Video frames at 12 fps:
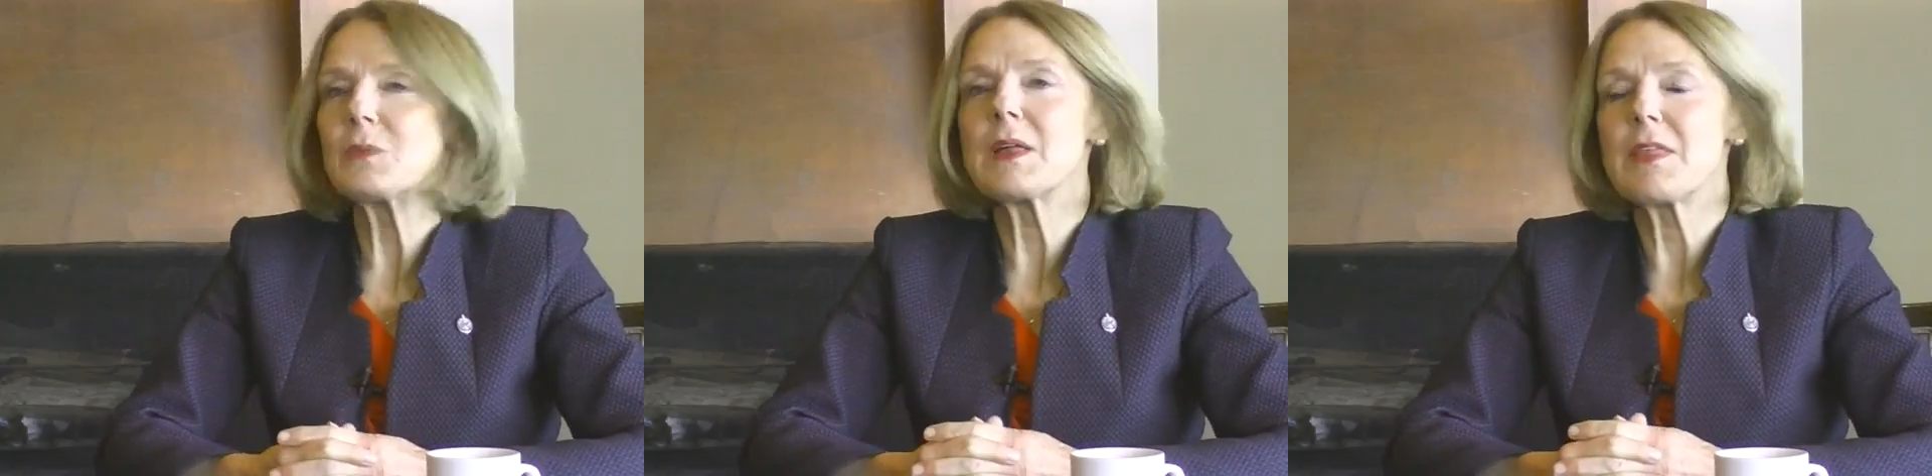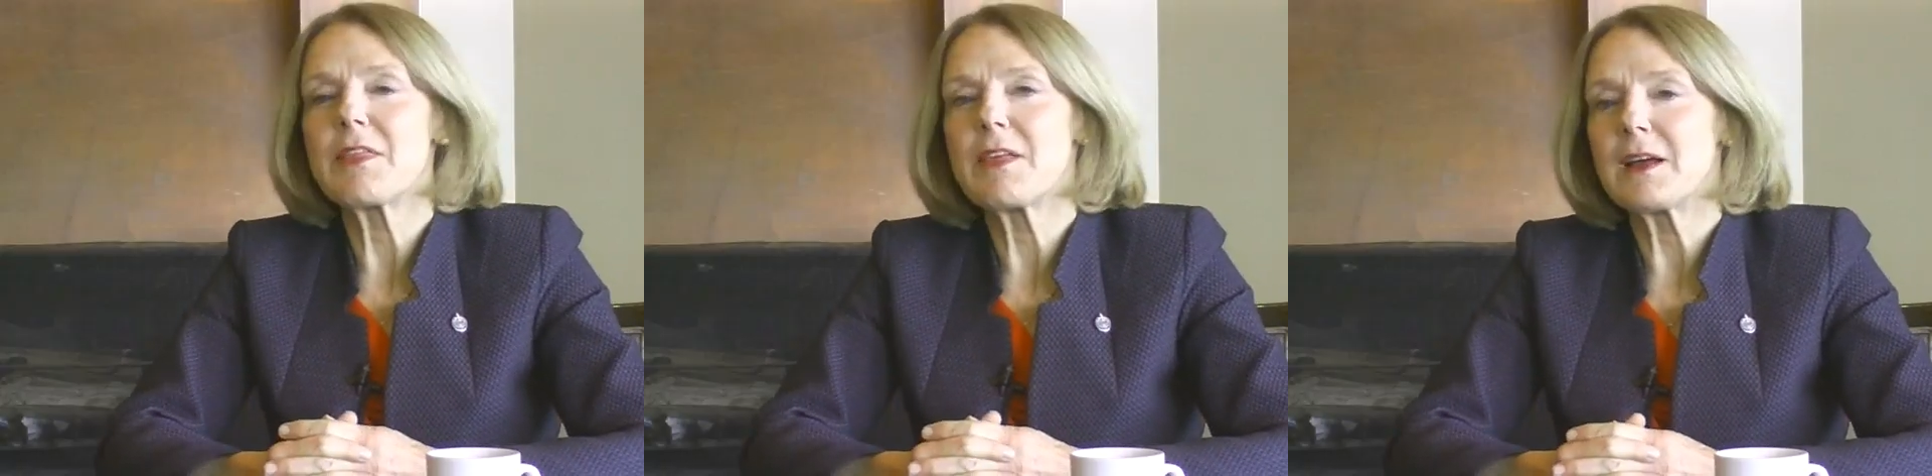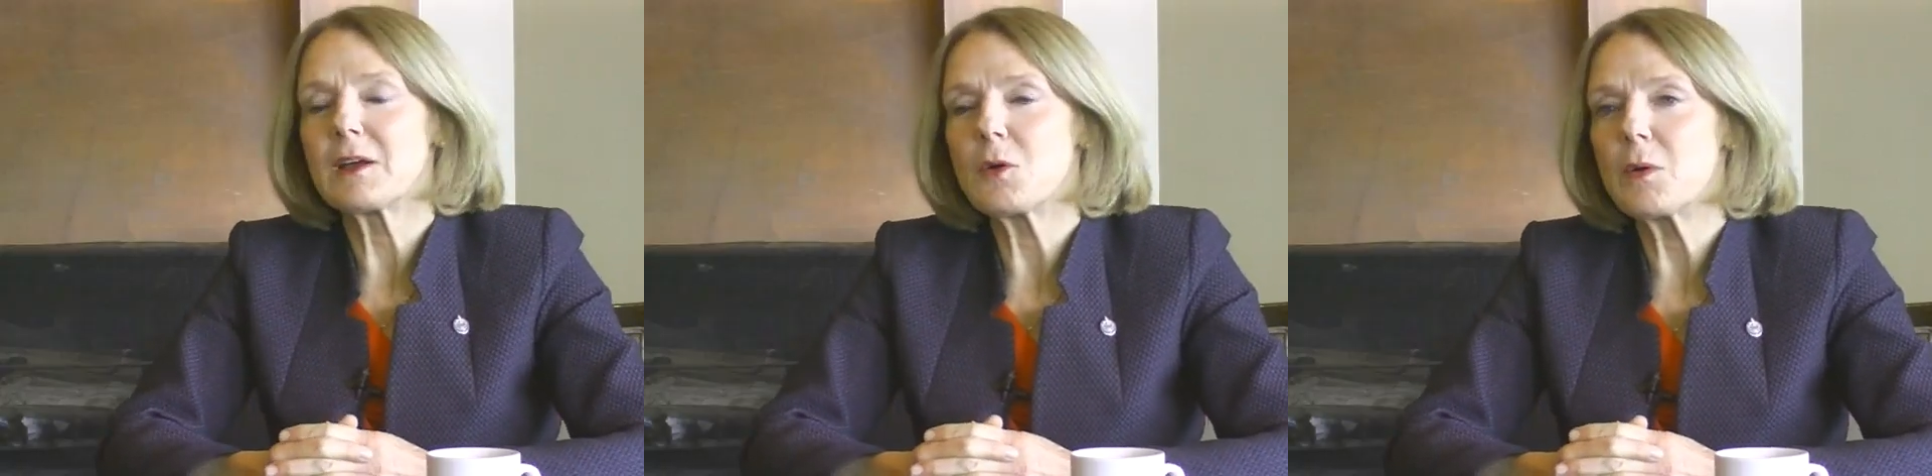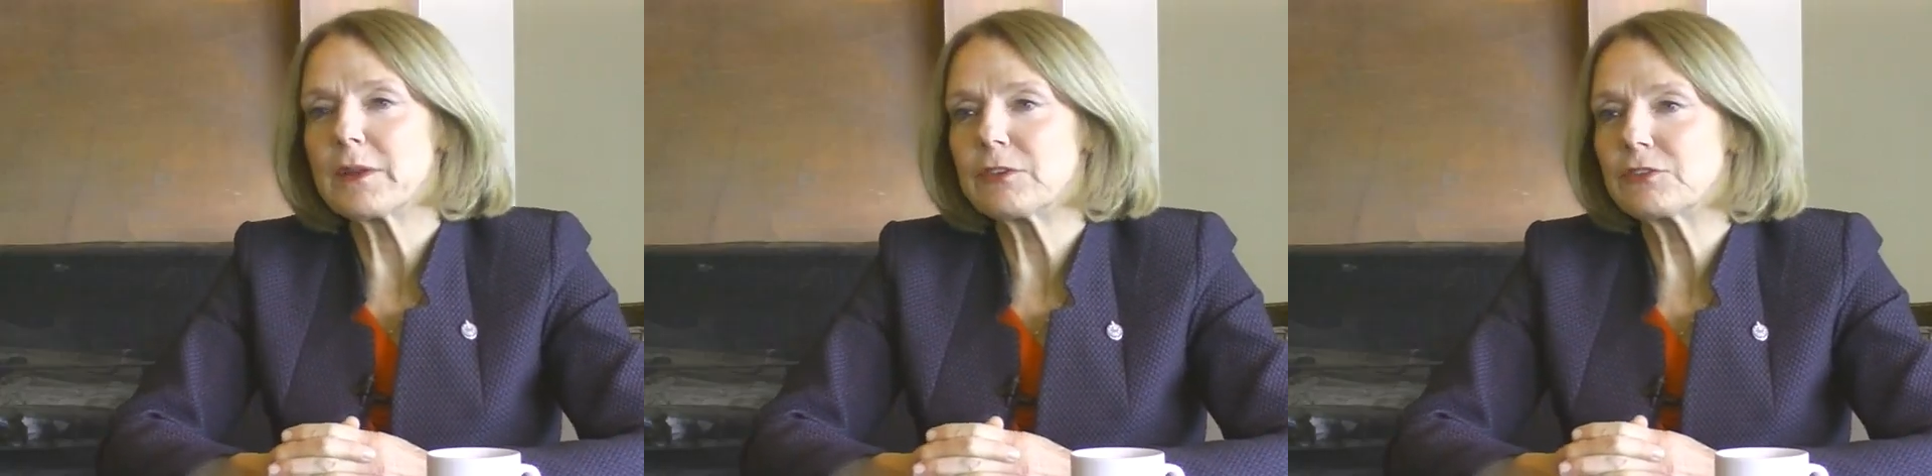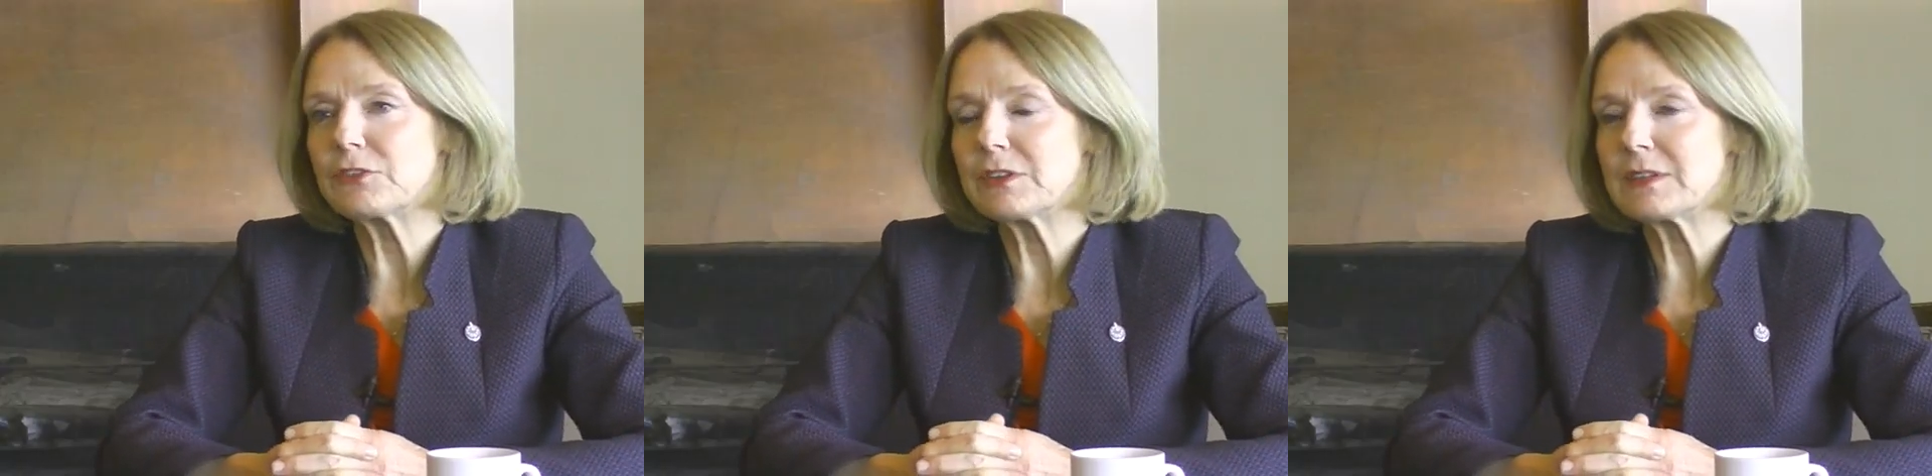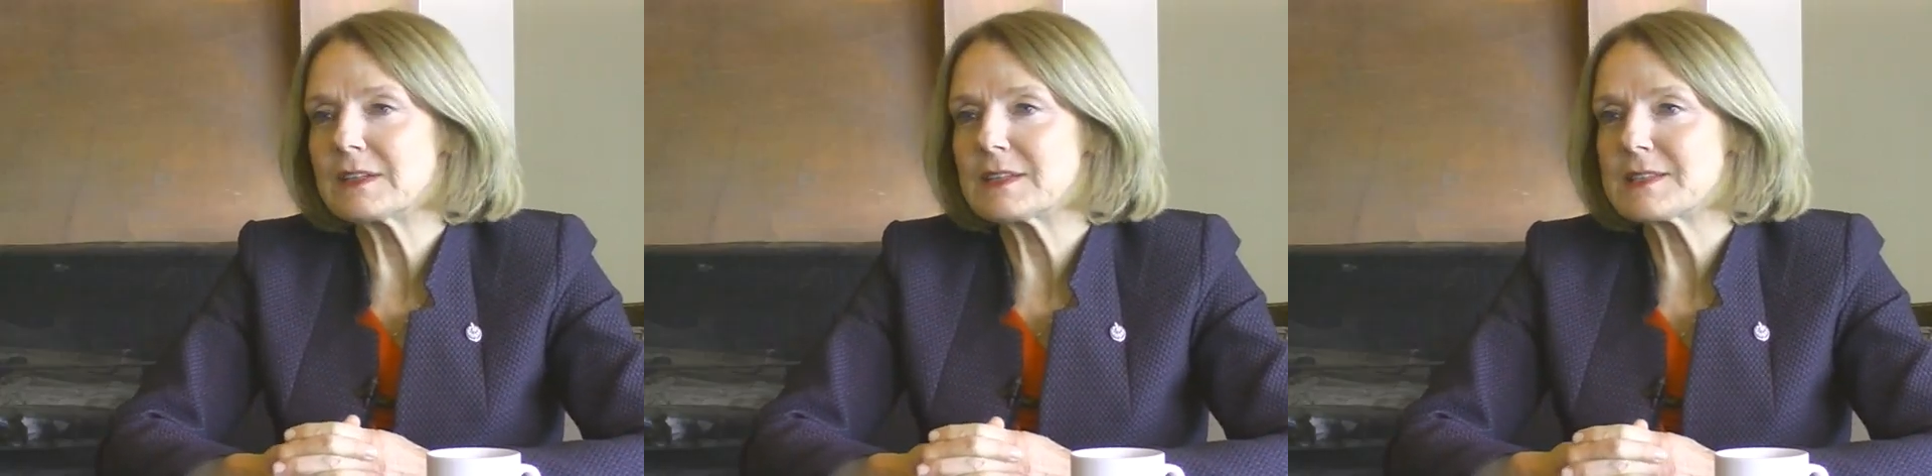with that question